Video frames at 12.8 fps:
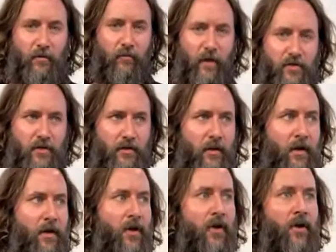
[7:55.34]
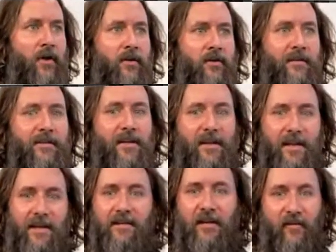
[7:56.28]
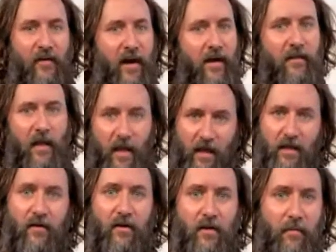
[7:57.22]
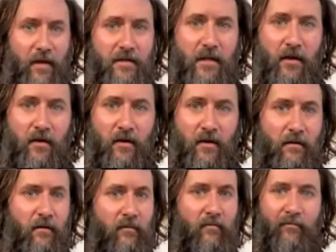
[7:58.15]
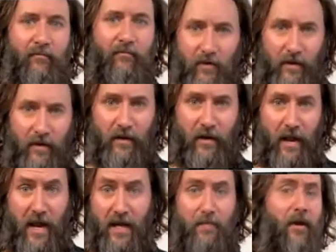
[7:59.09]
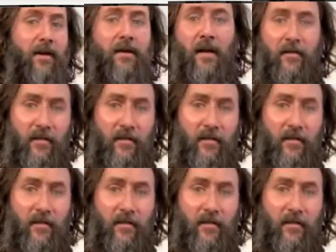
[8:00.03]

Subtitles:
some direction, you need to find the anger in a men's haircut, period. Anybody